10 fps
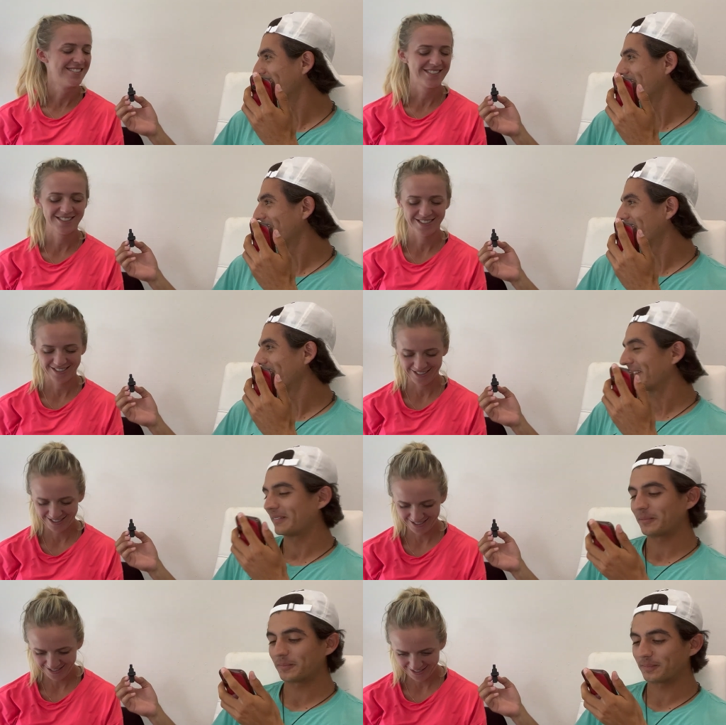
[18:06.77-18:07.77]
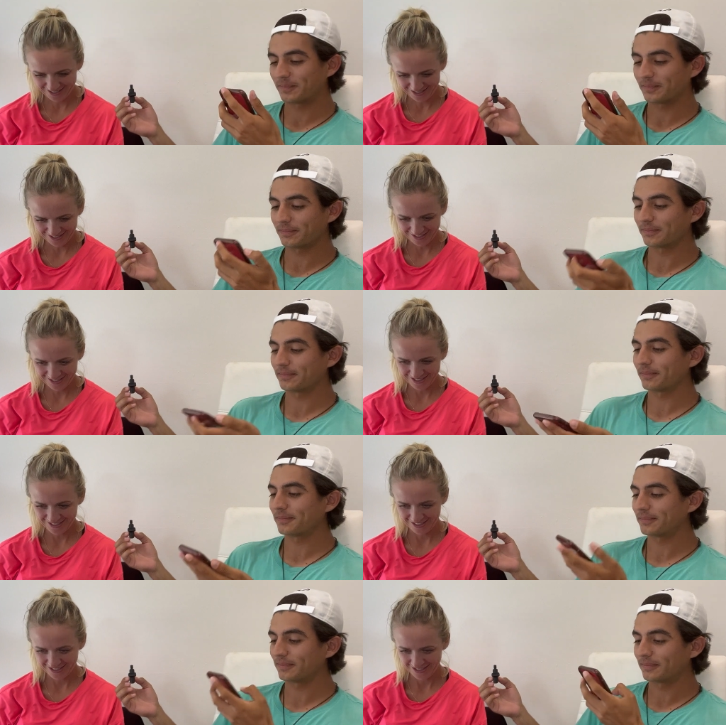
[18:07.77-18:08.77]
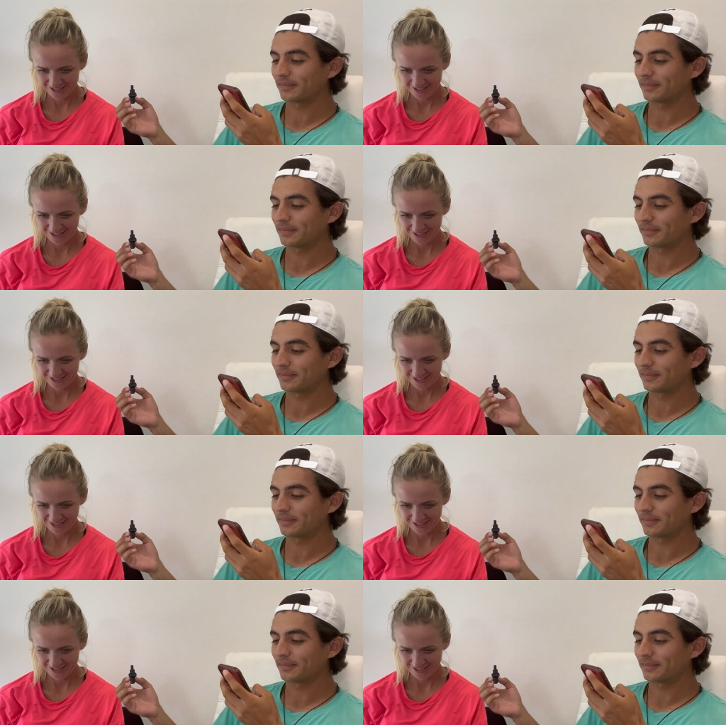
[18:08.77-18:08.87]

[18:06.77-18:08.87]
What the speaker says: (silence)